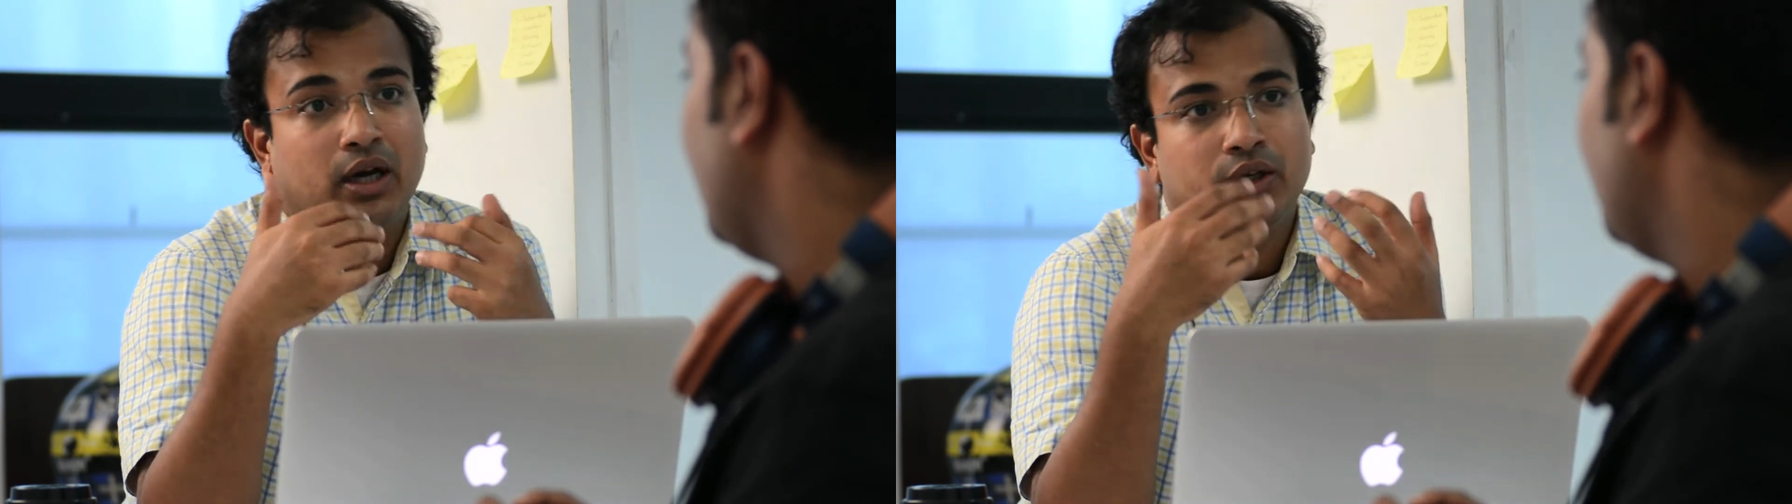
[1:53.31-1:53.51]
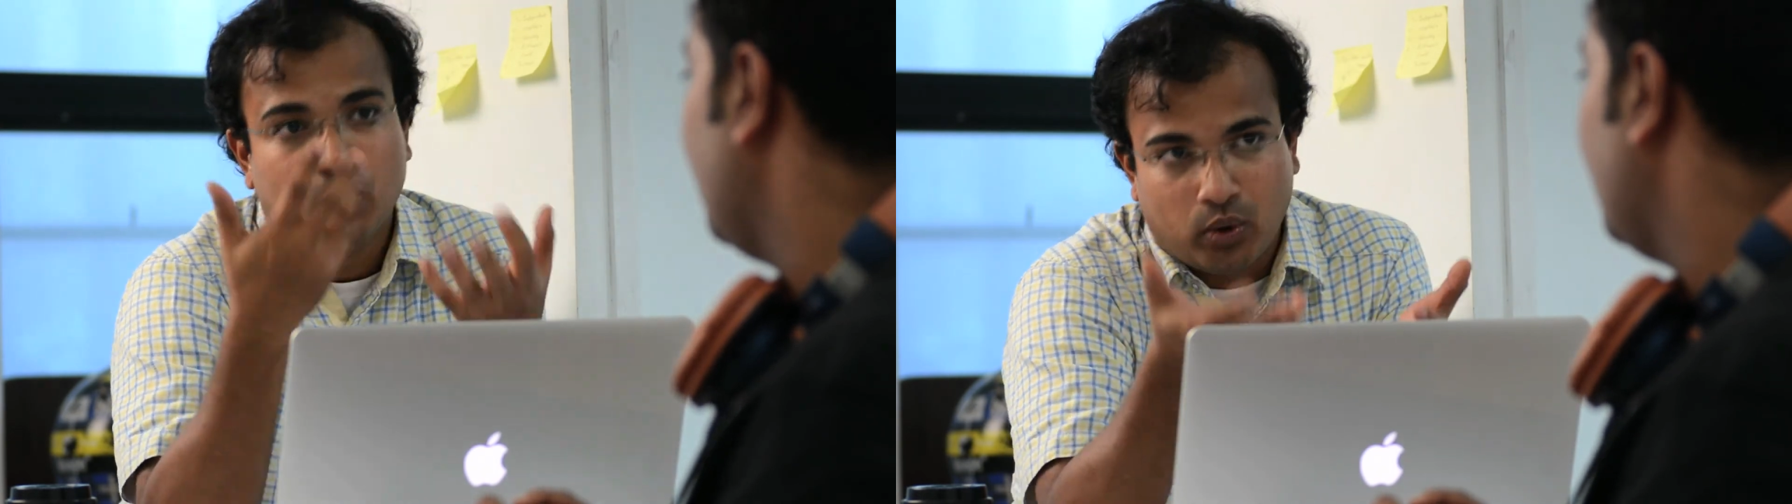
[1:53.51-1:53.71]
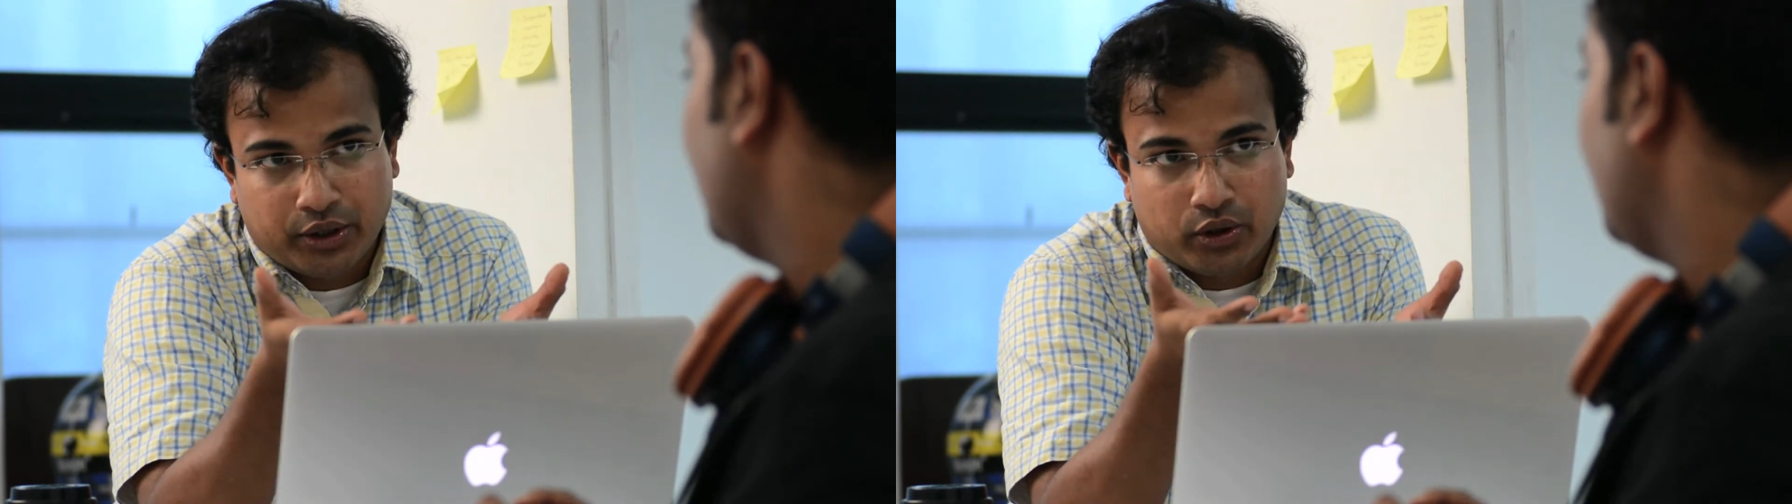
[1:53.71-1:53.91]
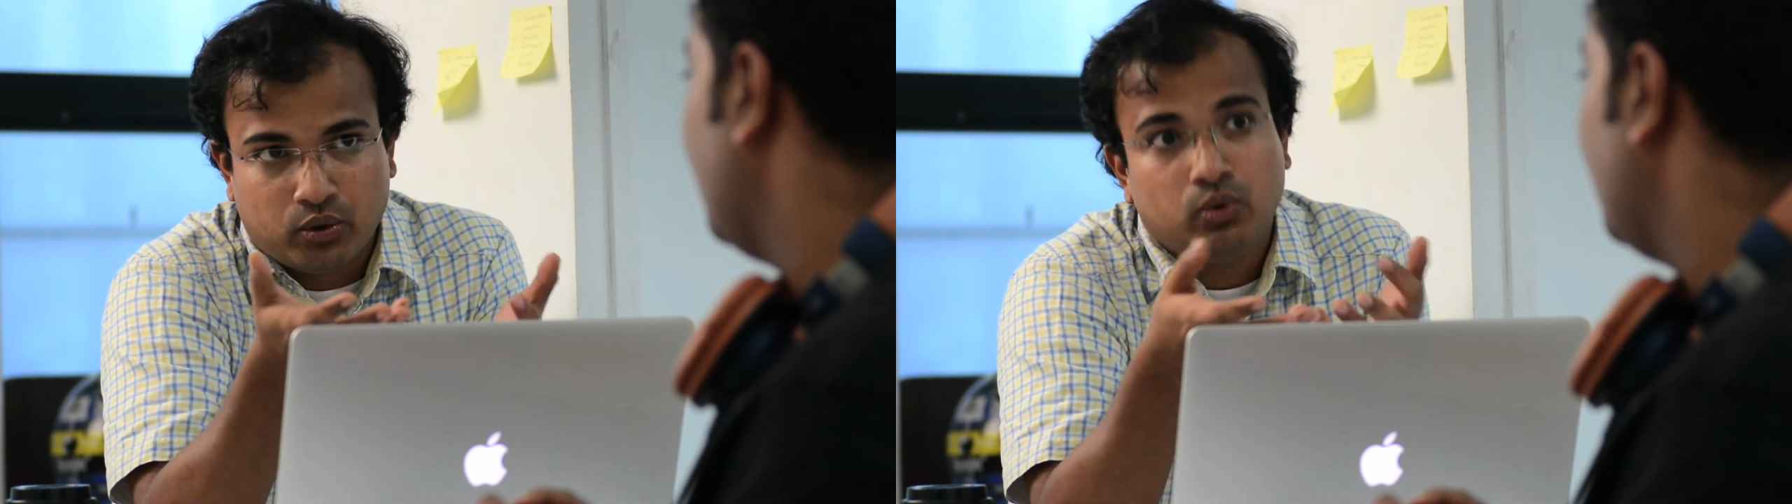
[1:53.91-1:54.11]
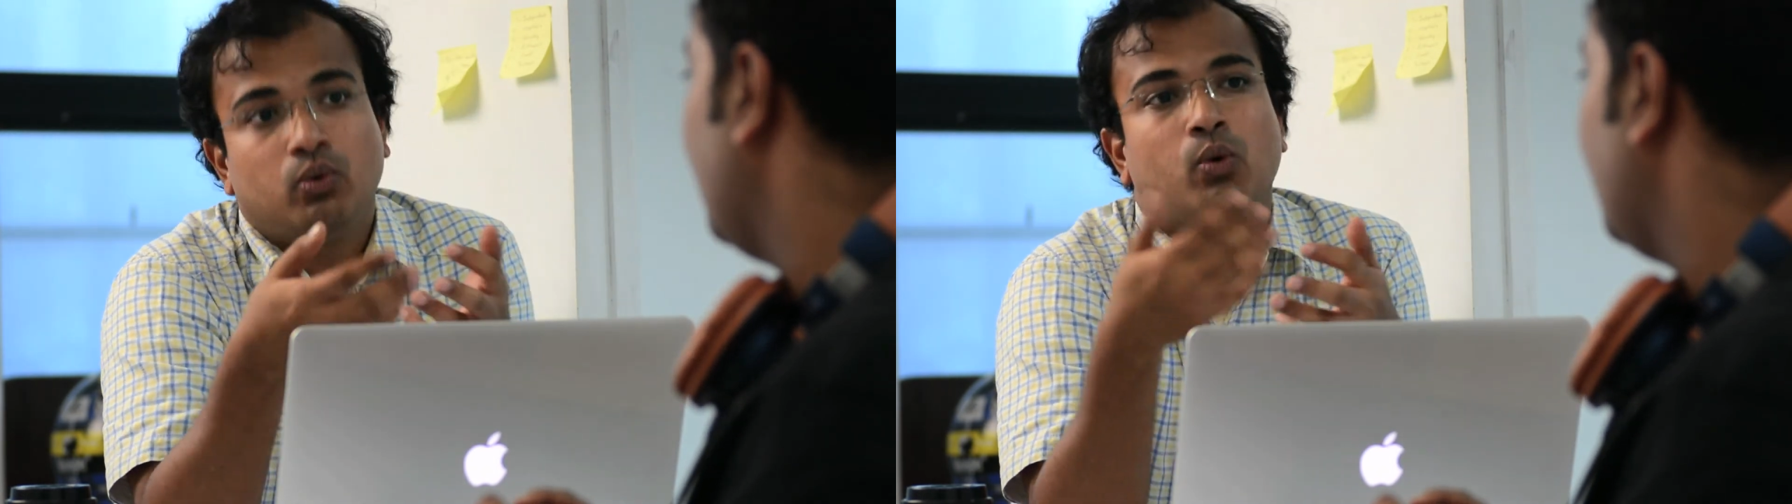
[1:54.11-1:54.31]
you want to
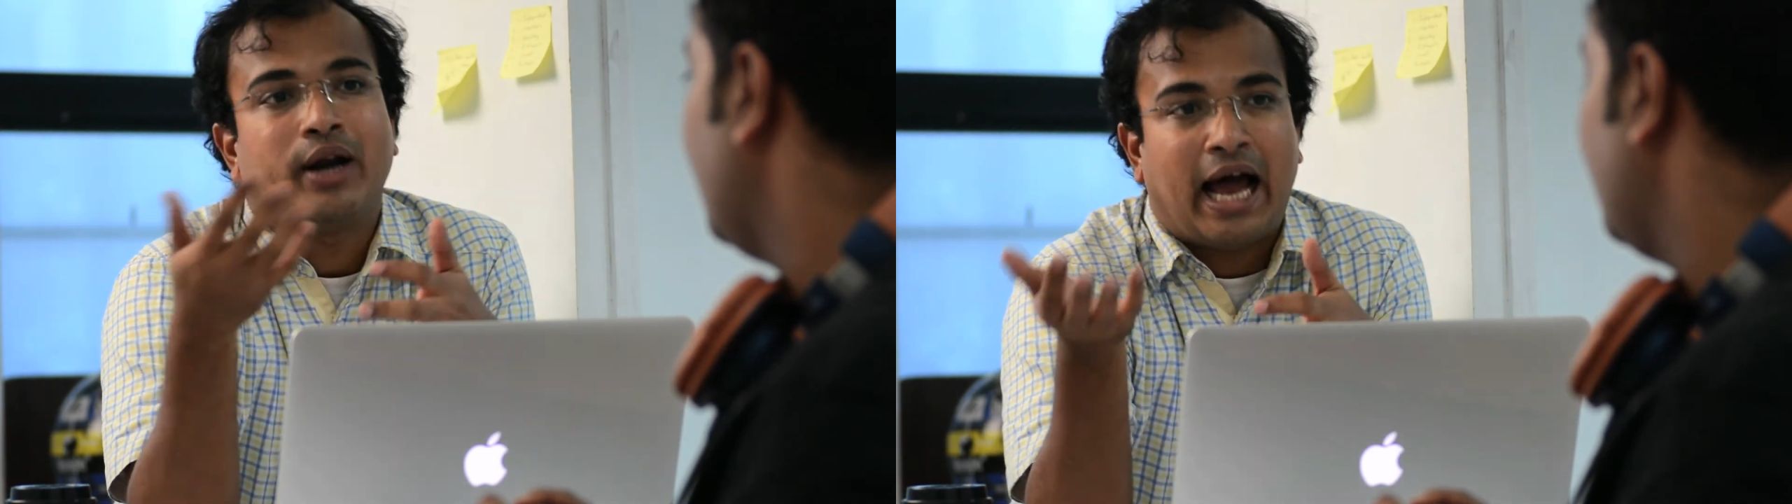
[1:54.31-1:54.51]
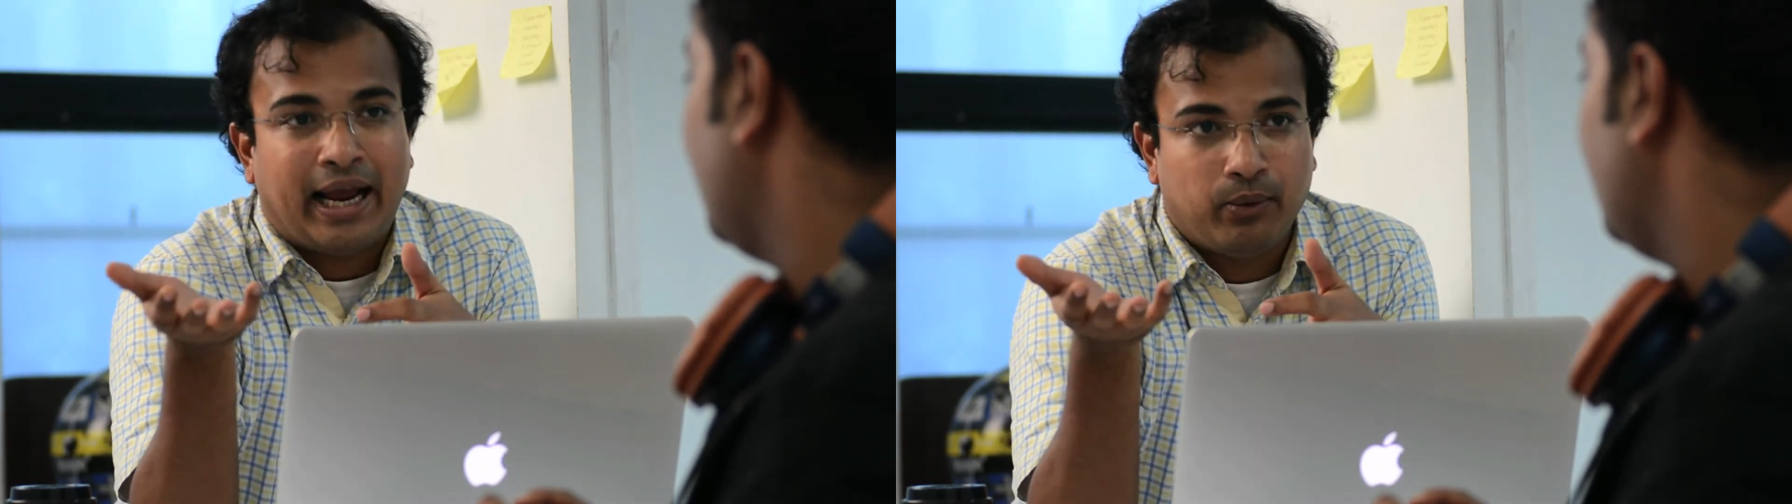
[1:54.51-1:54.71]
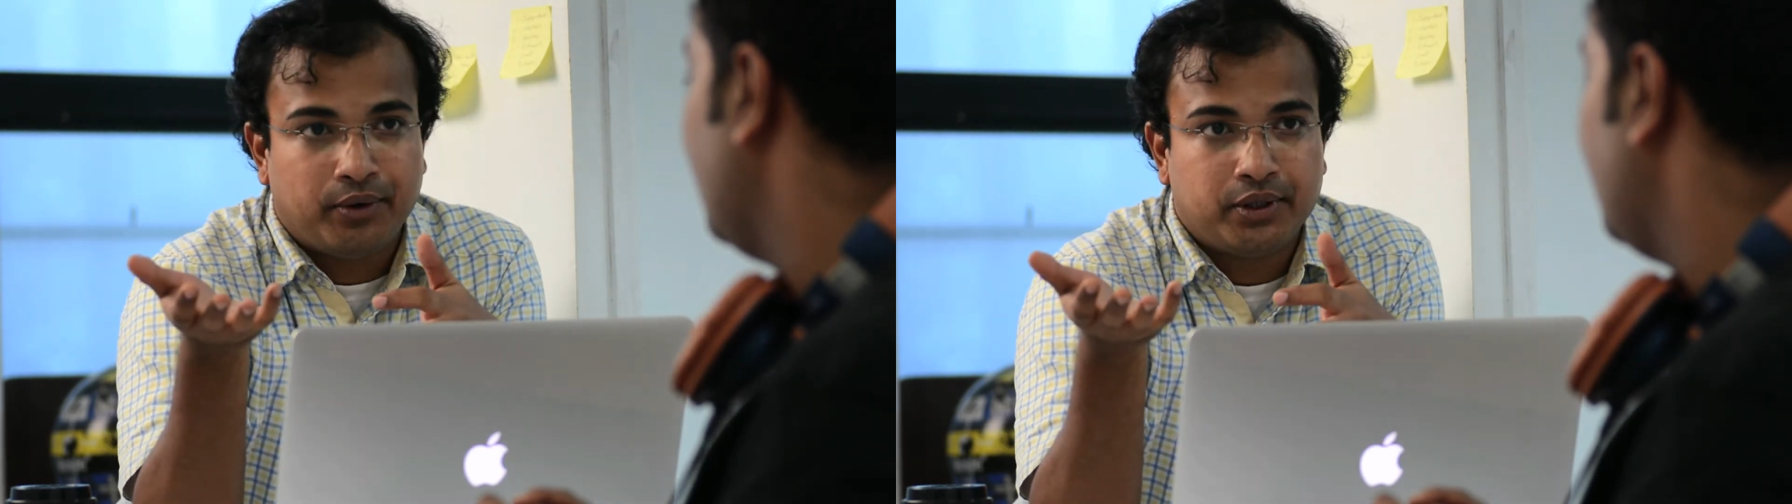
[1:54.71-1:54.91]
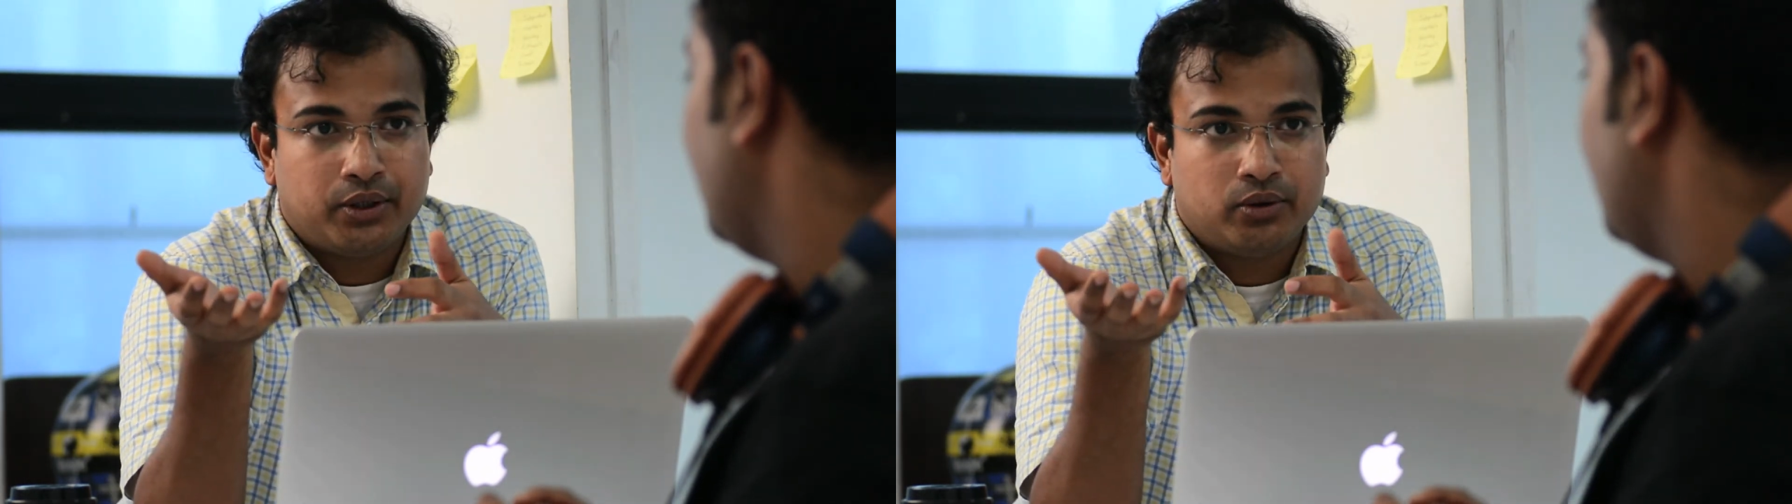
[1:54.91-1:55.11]
do what i want to do